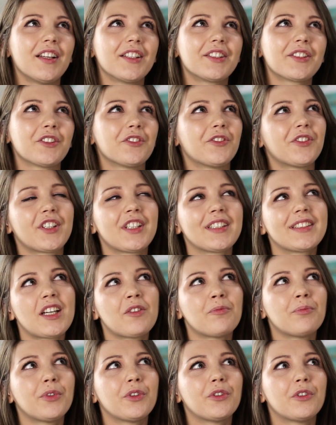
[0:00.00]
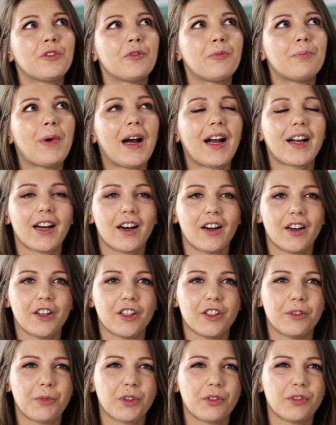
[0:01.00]
So for example, back at
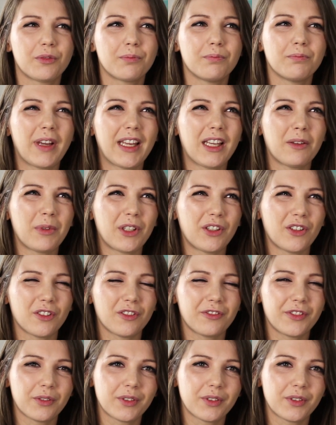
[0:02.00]
home you would maybe not